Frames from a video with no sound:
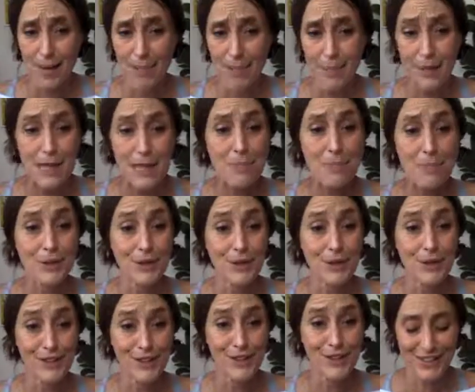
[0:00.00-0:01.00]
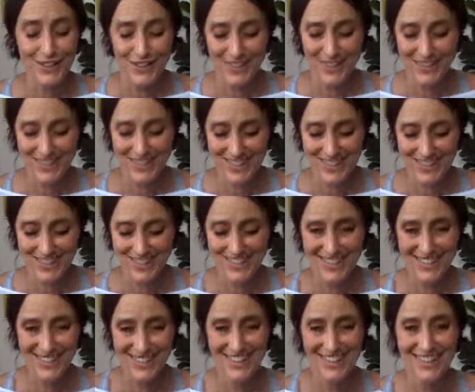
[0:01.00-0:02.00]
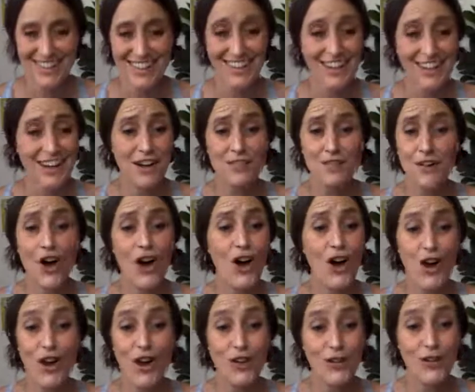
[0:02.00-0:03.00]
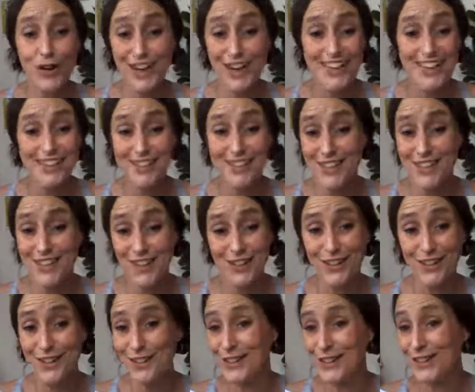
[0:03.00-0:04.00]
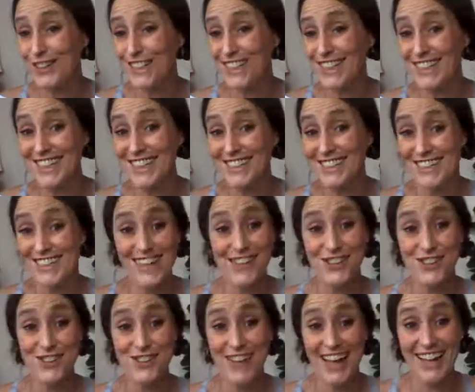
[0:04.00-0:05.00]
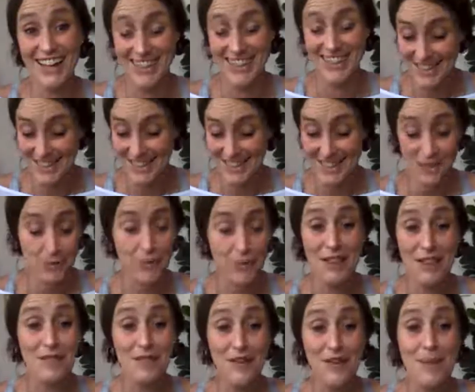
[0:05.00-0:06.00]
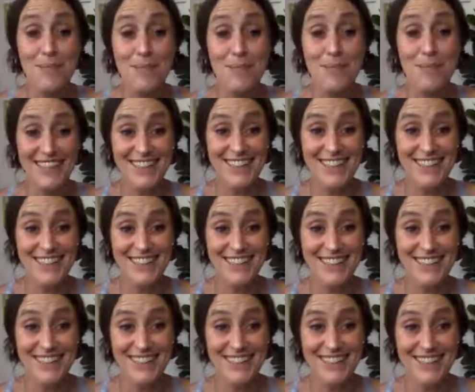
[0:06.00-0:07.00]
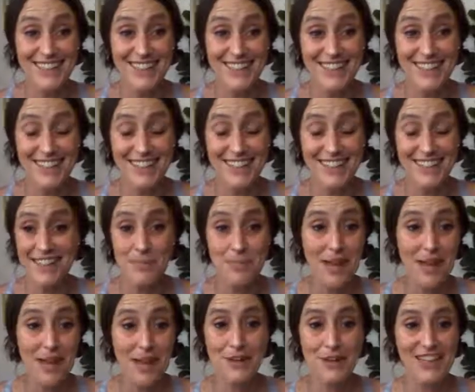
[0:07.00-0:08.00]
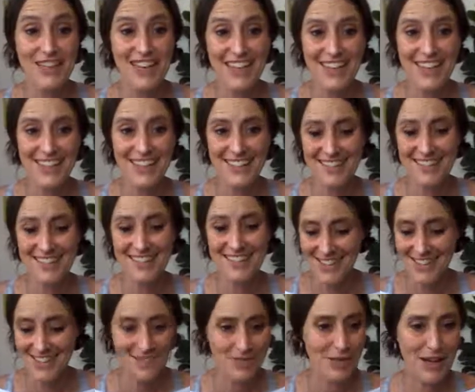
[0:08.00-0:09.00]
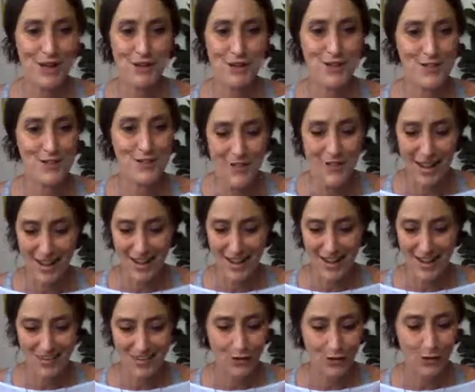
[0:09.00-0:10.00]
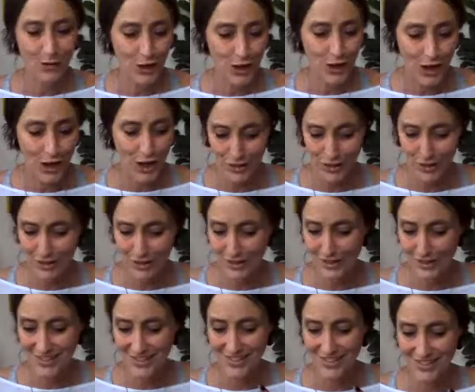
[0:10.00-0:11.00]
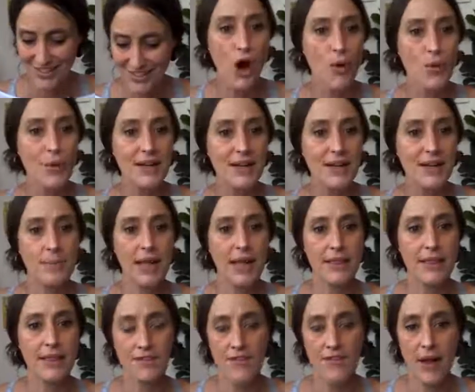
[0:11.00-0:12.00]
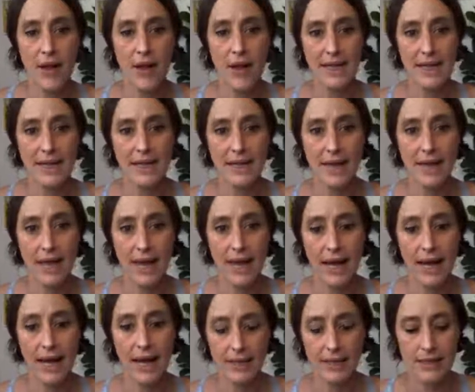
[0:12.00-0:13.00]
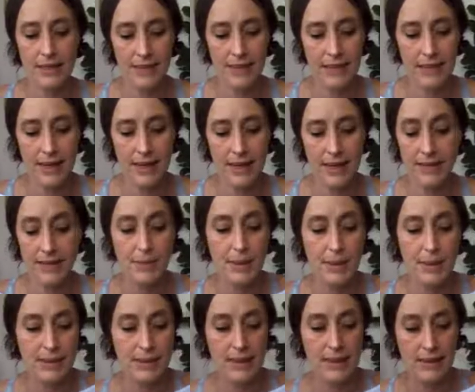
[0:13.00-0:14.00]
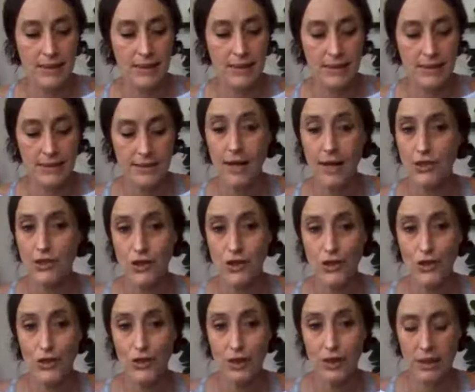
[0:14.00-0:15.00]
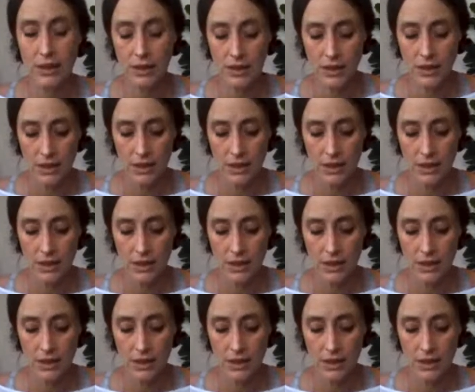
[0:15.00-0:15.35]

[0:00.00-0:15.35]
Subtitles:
people of all race, color, creed, sexuality has been the feminine. Doesn't matter the age, doesn't matter the size or the color. It's always been the feminine, and that has been done intentionally.